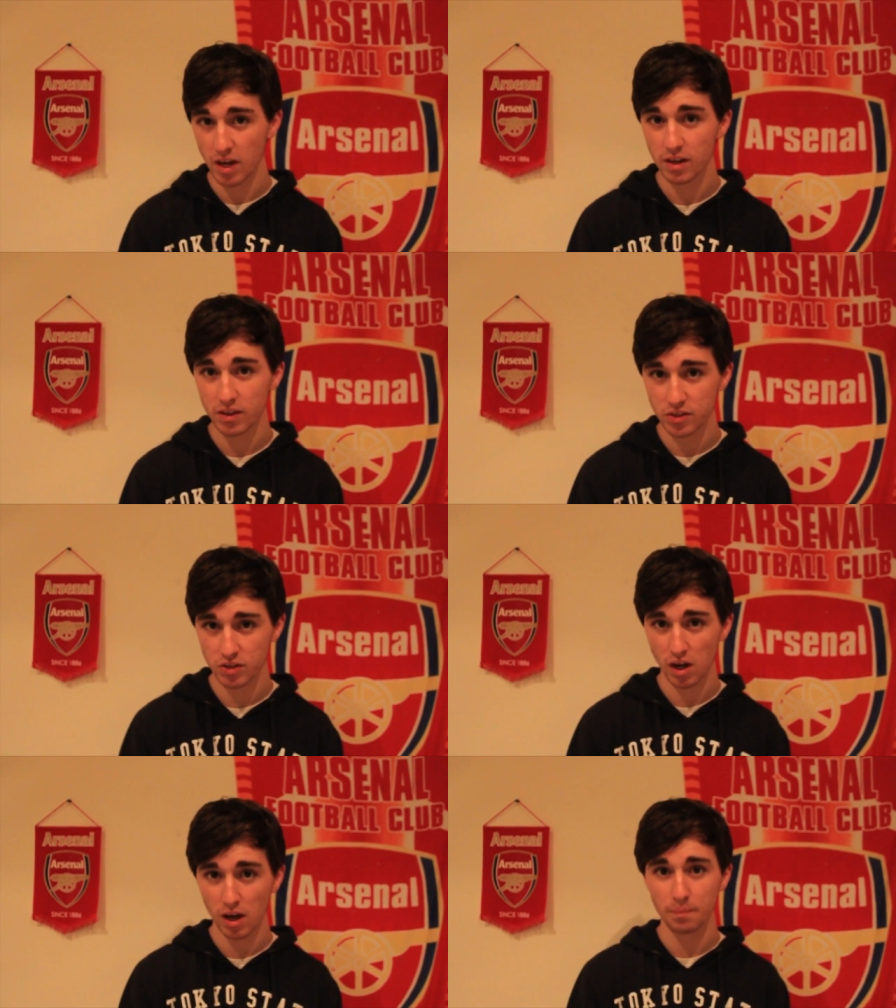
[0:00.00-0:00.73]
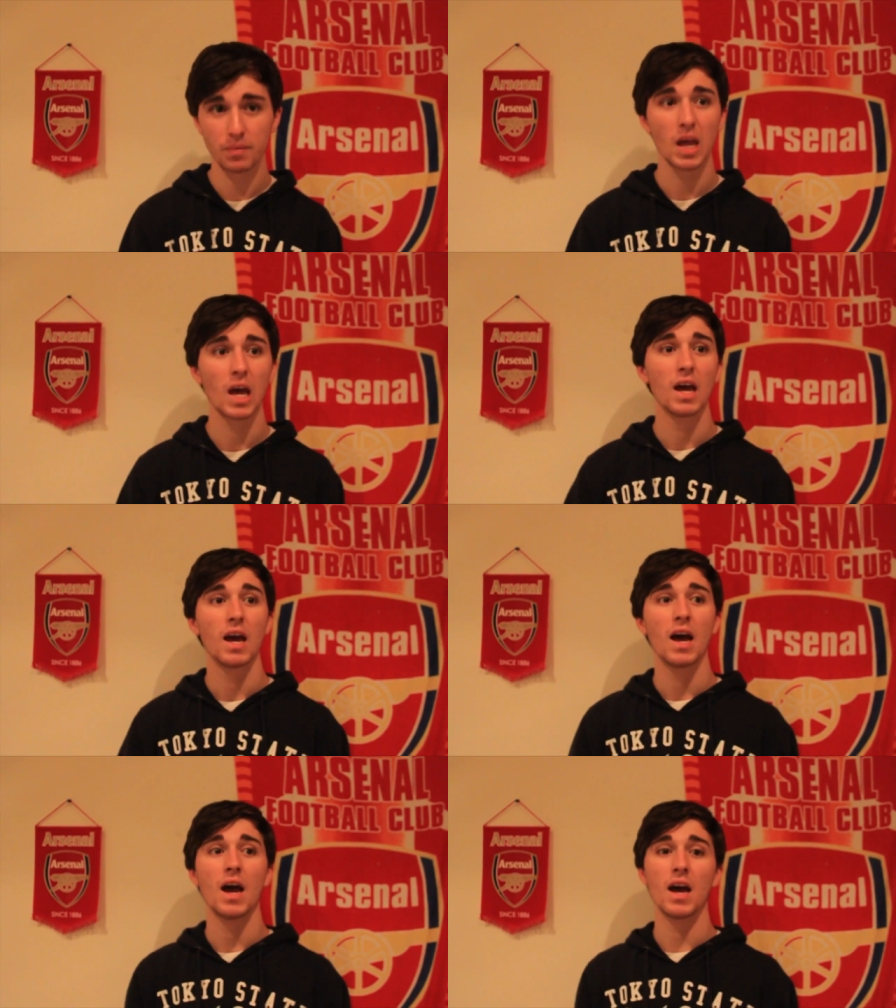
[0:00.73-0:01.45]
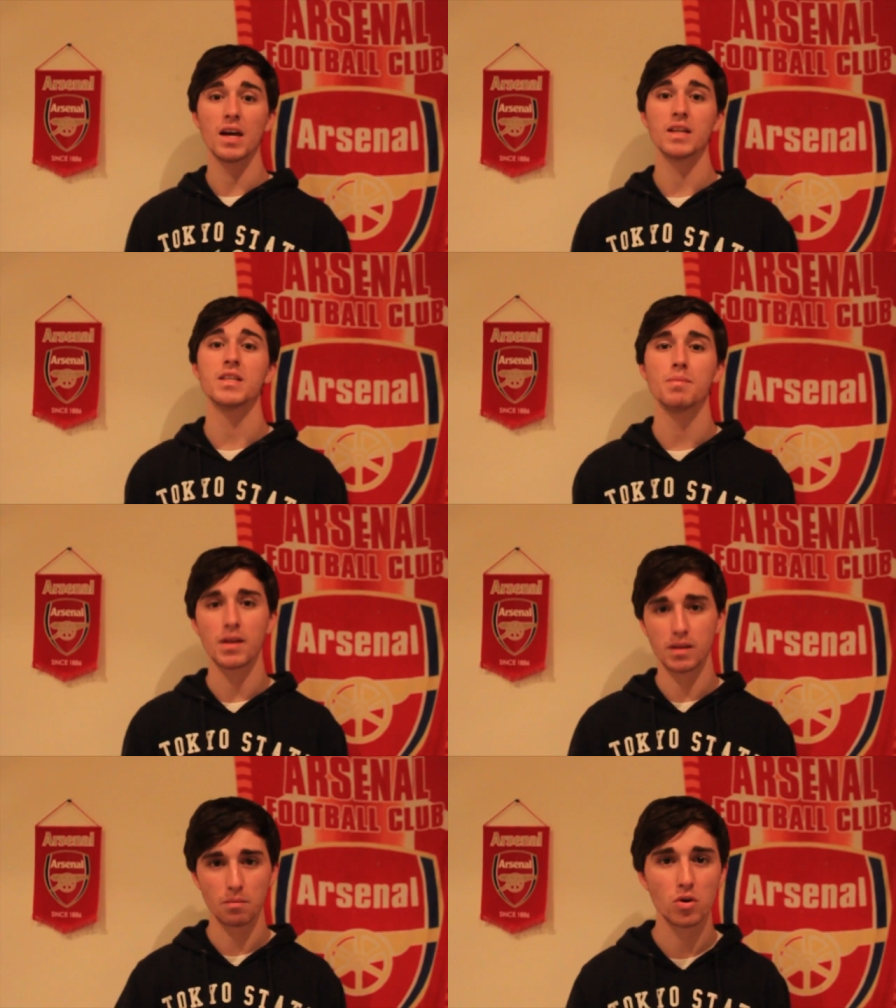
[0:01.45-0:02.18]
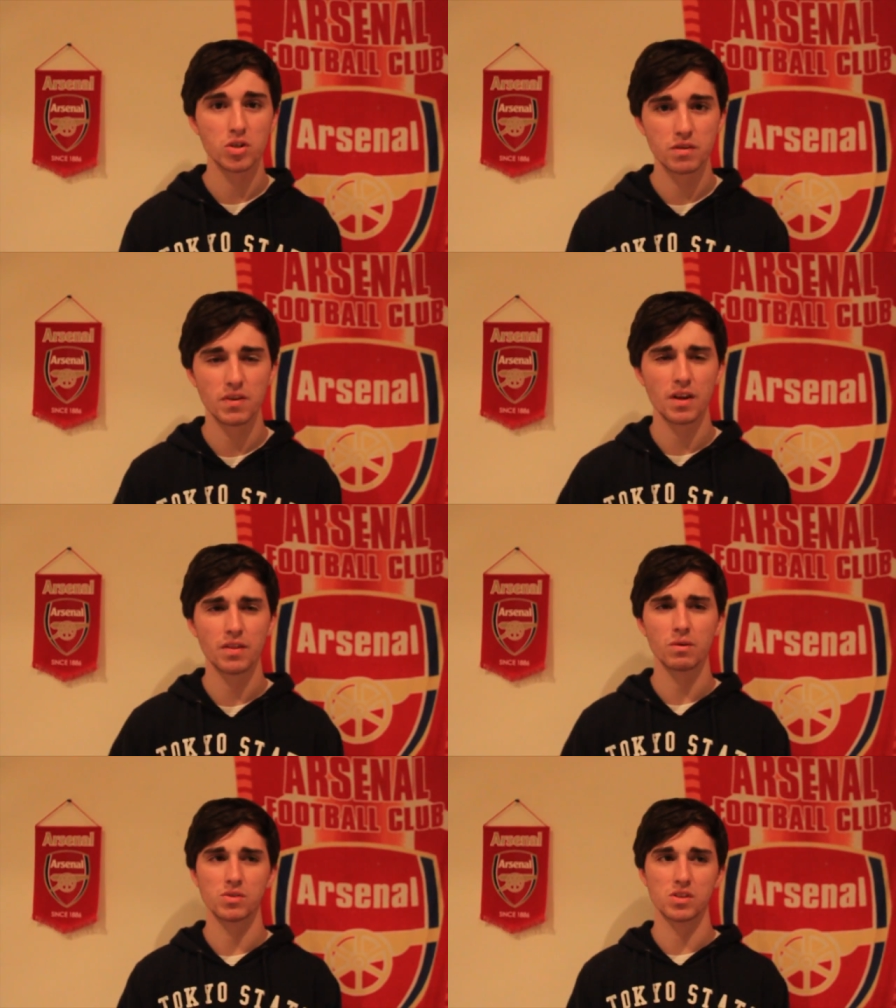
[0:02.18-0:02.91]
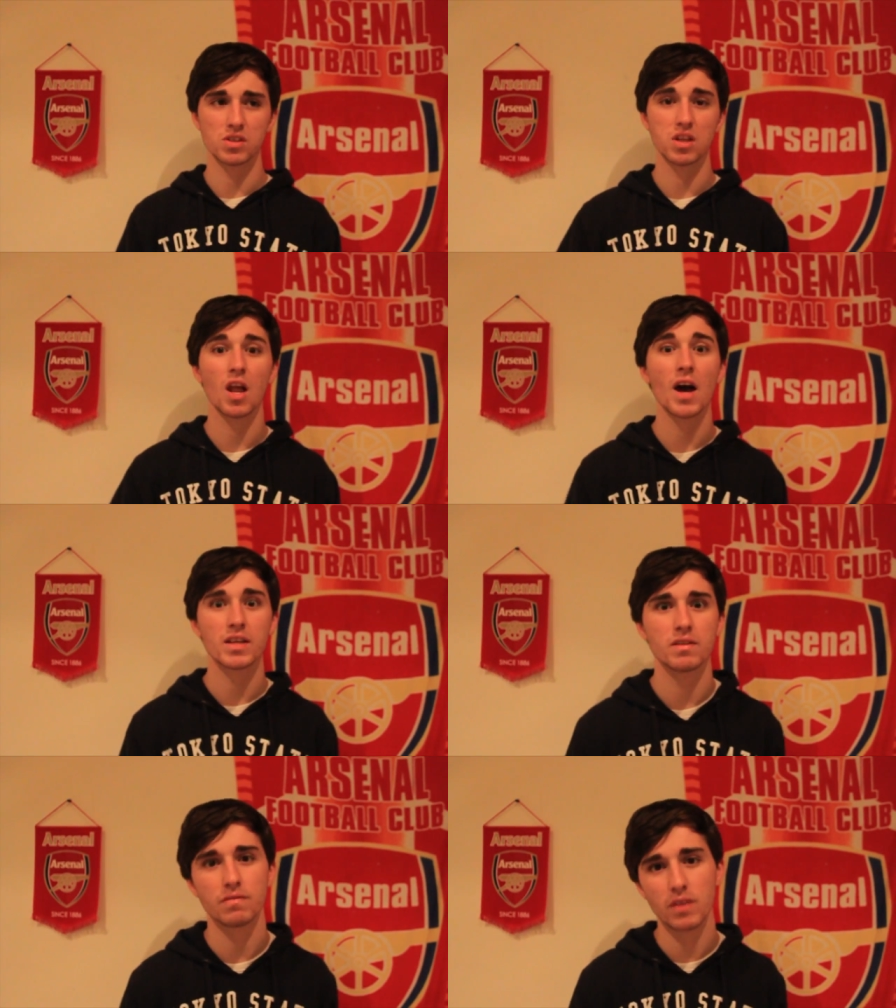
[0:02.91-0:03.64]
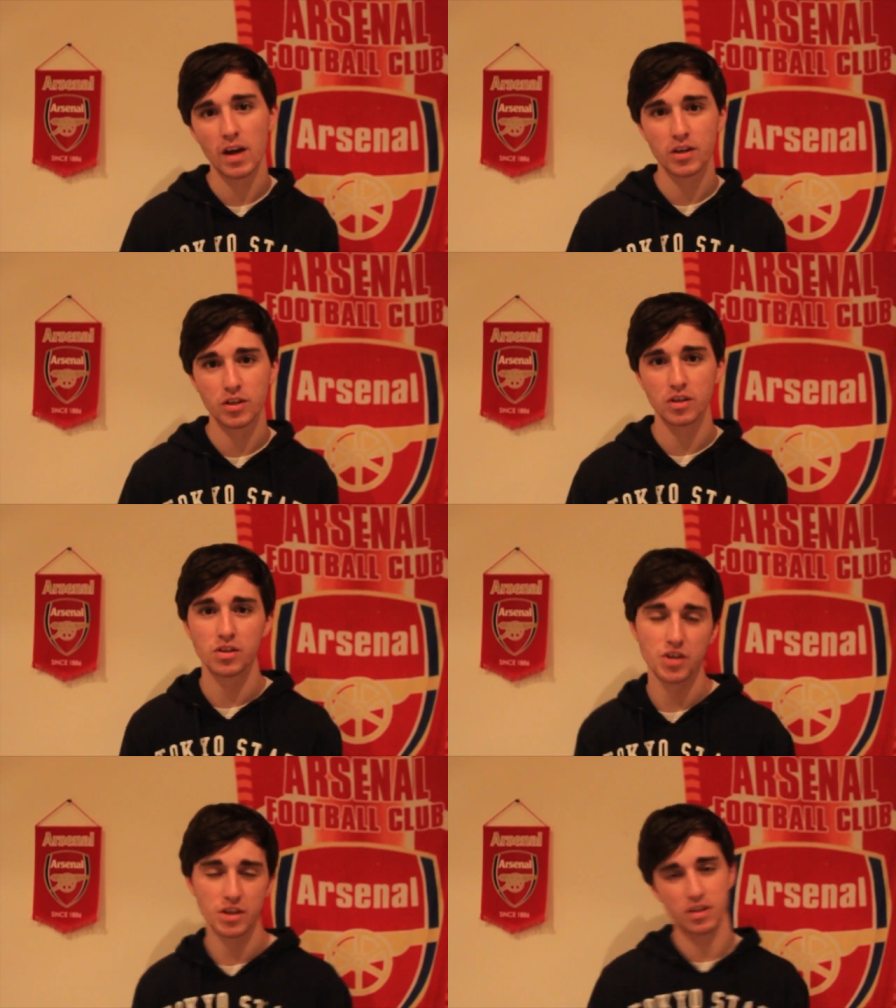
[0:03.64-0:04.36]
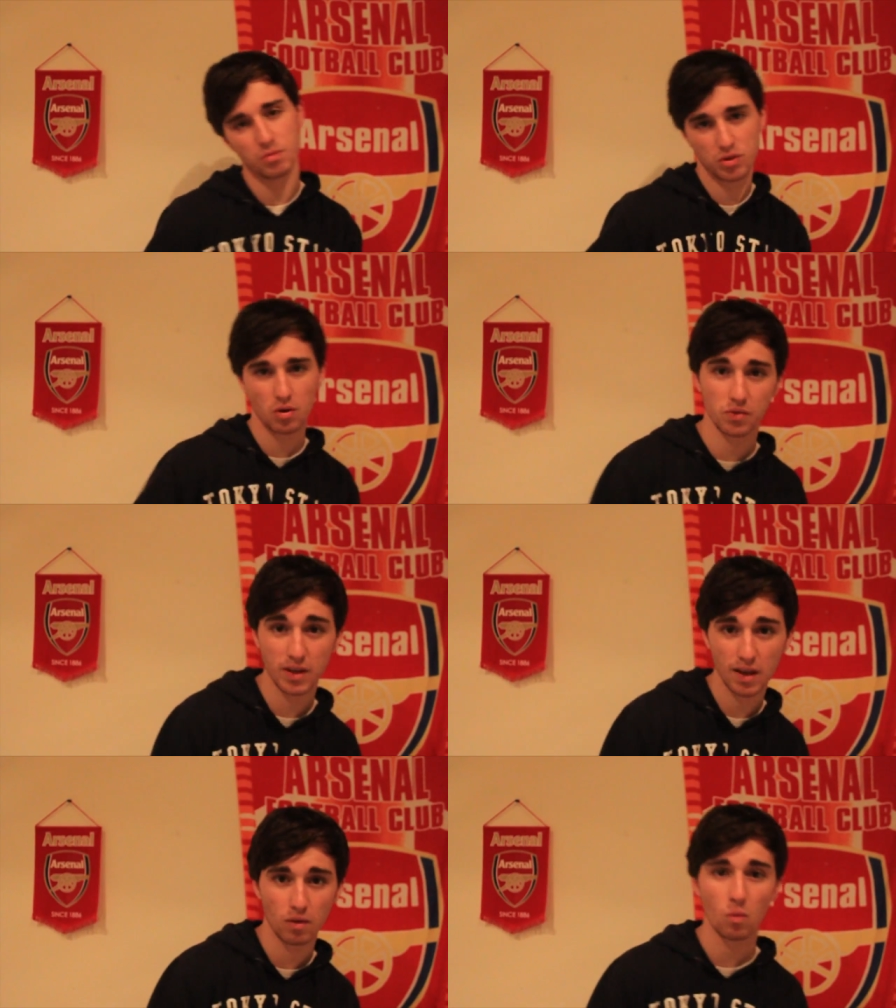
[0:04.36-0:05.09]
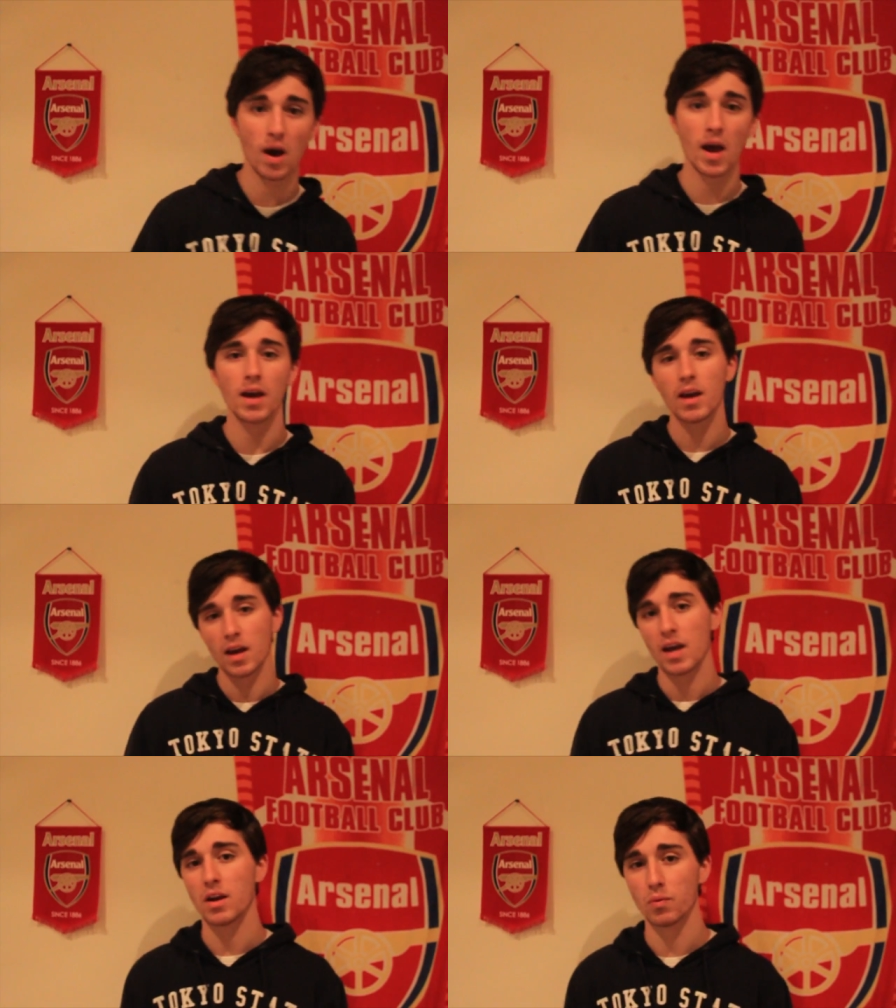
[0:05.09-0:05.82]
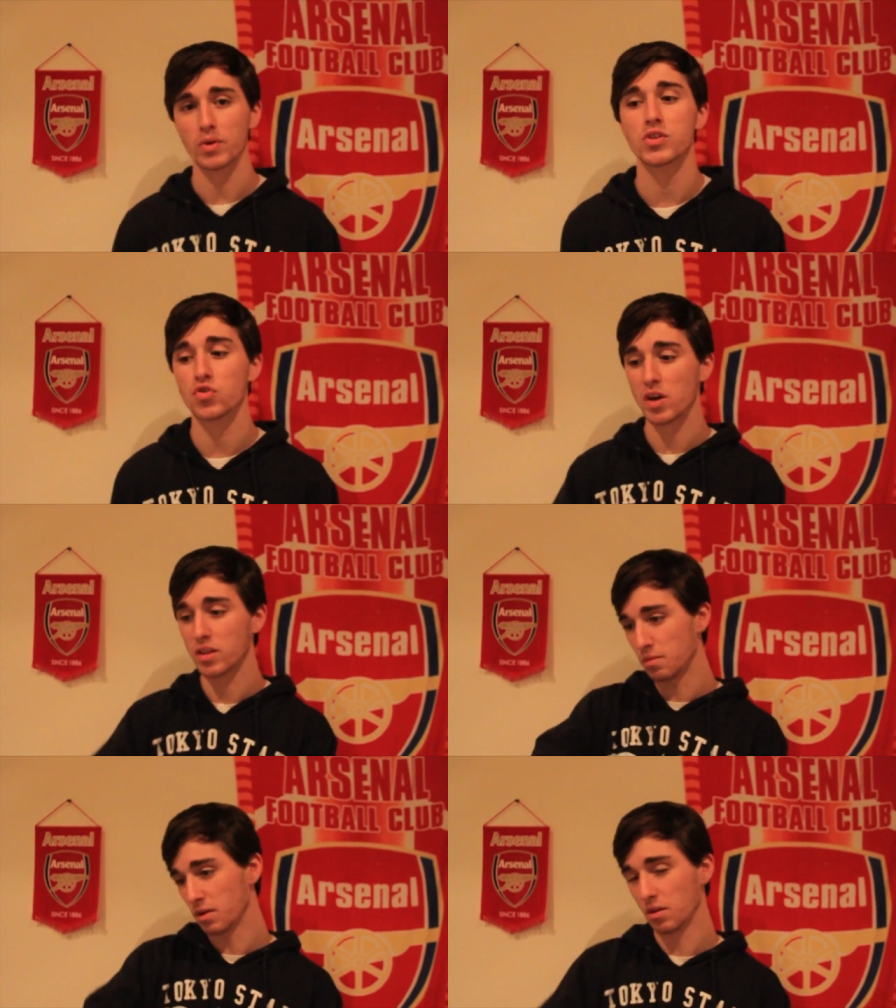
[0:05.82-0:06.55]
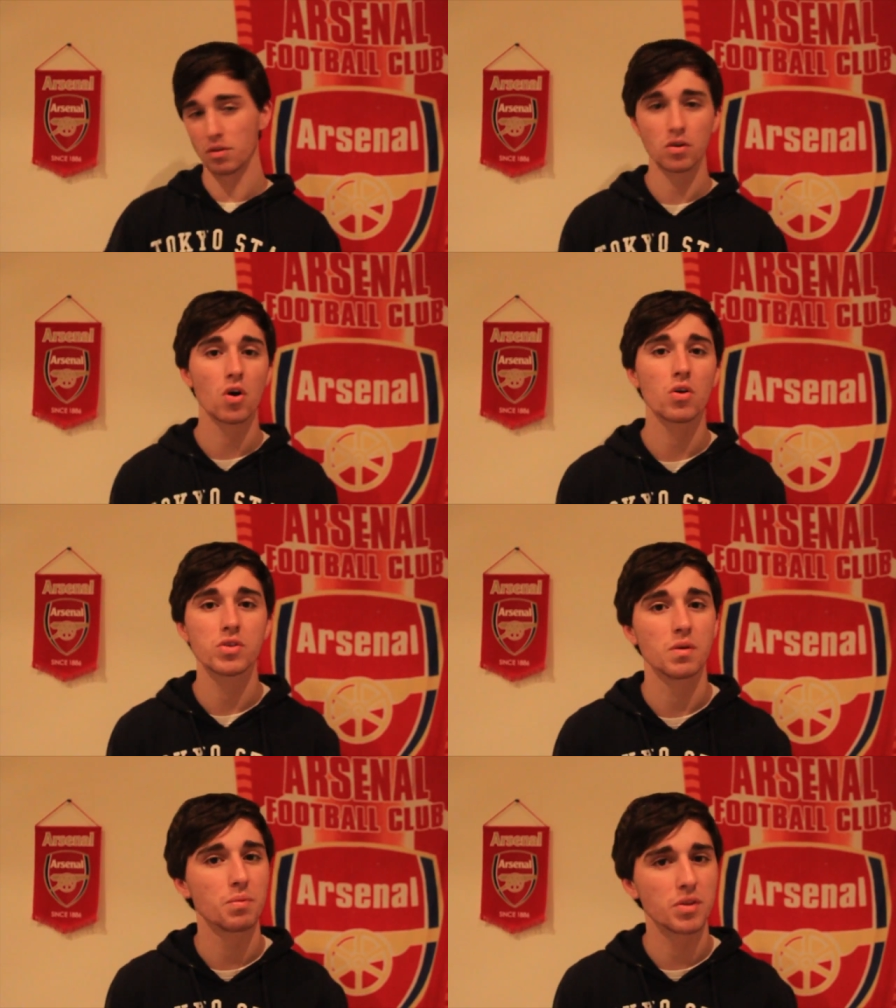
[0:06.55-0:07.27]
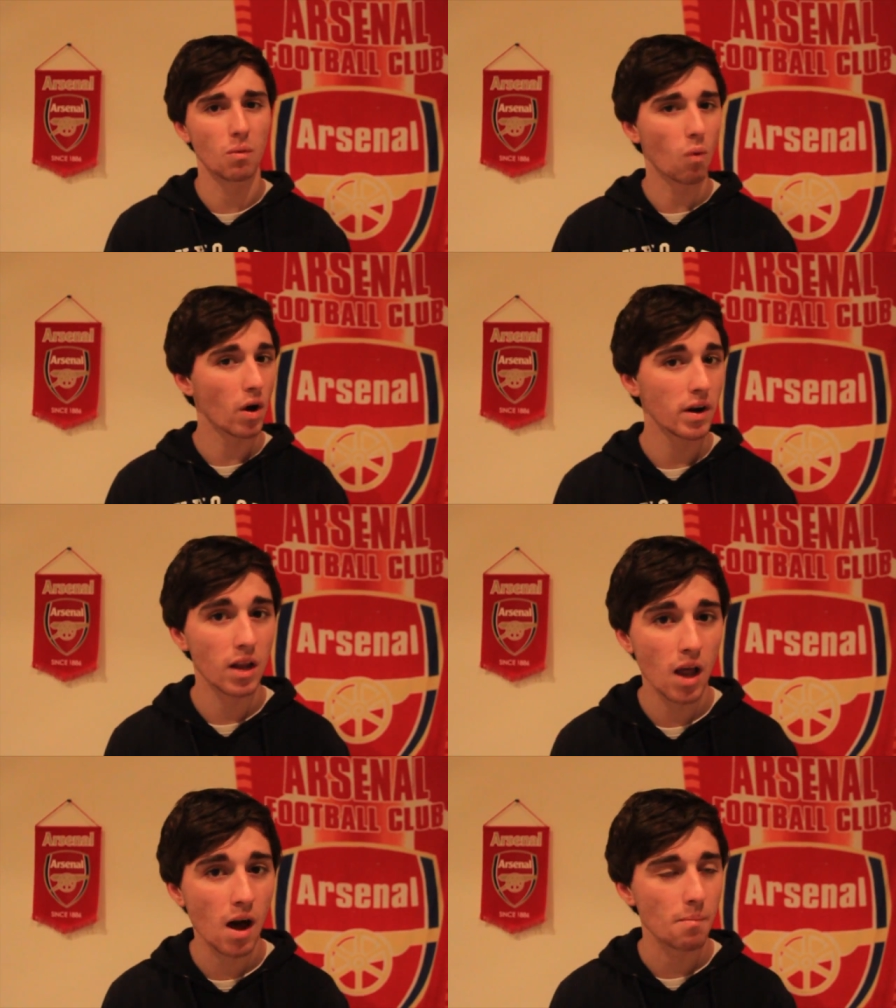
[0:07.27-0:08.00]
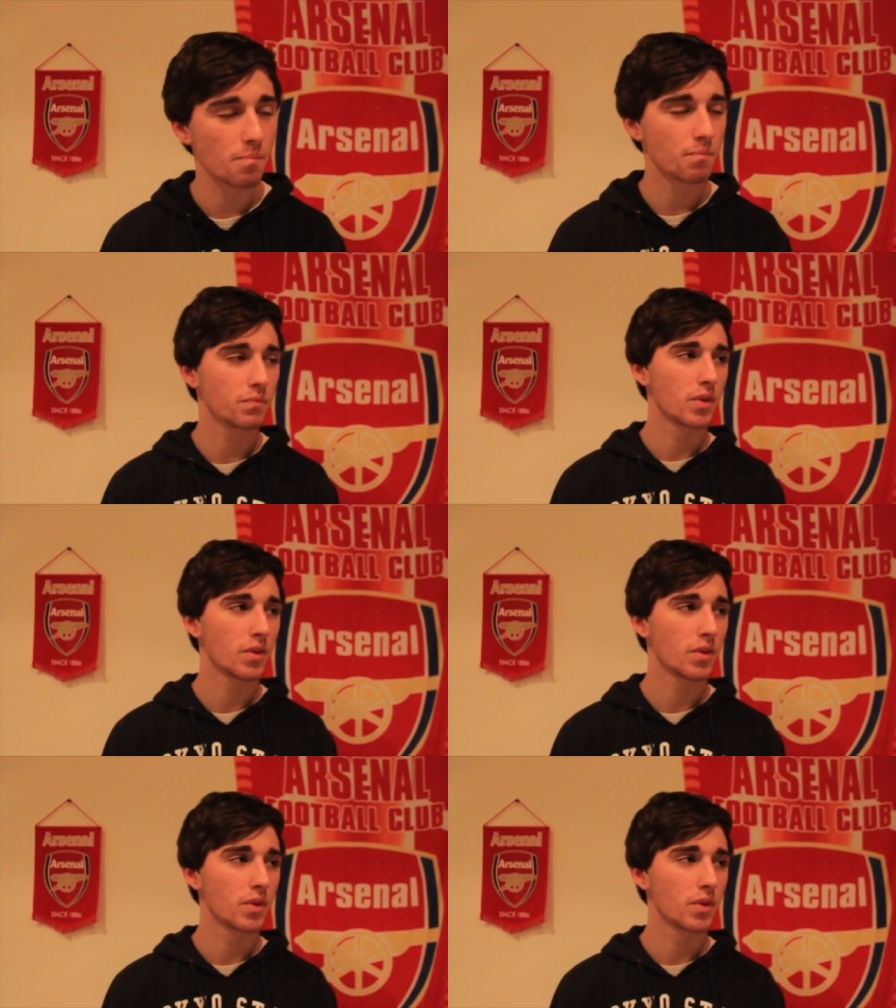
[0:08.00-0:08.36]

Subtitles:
had it this time, and he made the most of it. I think it was a slight deflection. Szczesny was going the other way, and it went straight in the middle of the goals, and it put them 1-0 up.